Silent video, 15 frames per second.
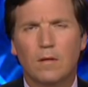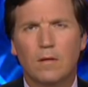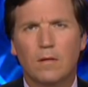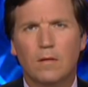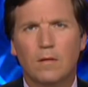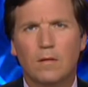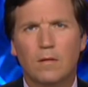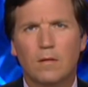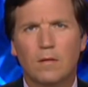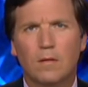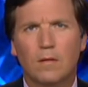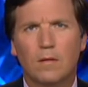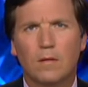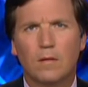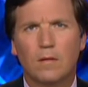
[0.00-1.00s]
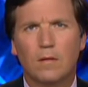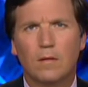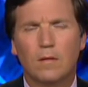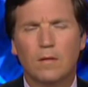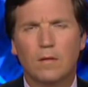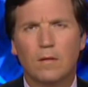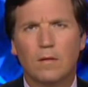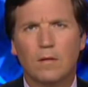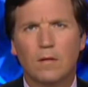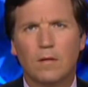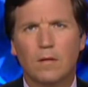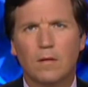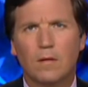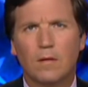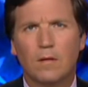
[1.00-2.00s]

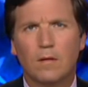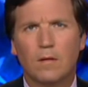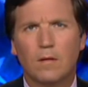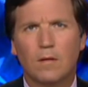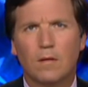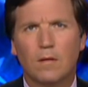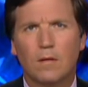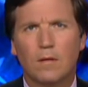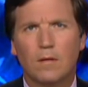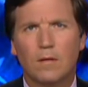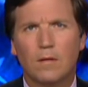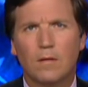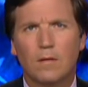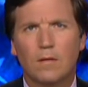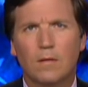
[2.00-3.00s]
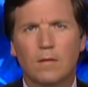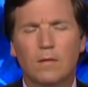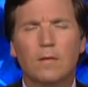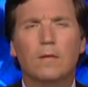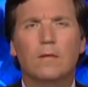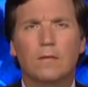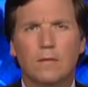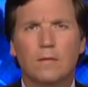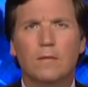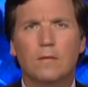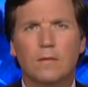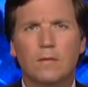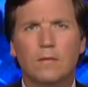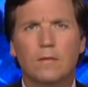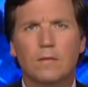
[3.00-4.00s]

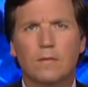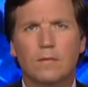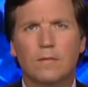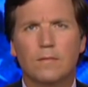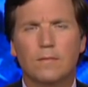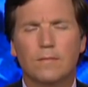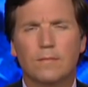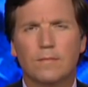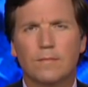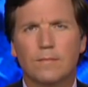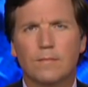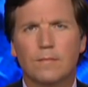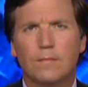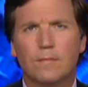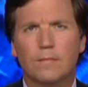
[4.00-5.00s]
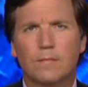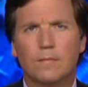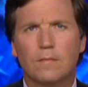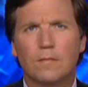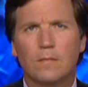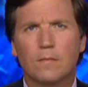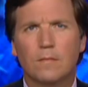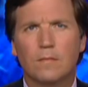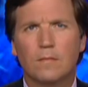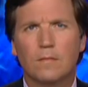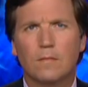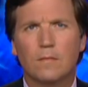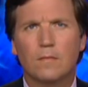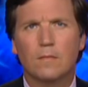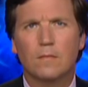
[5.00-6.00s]

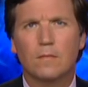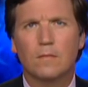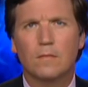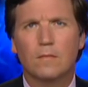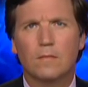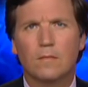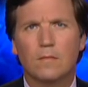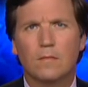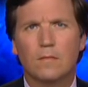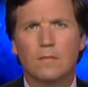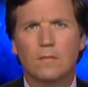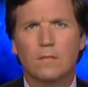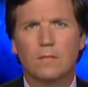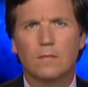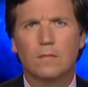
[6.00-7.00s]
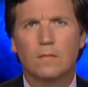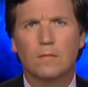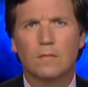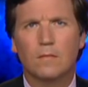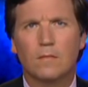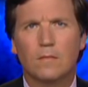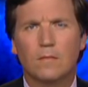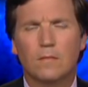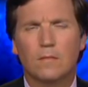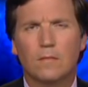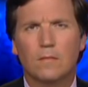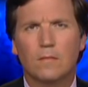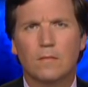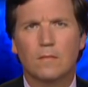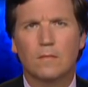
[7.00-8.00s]
This person isn't speaking.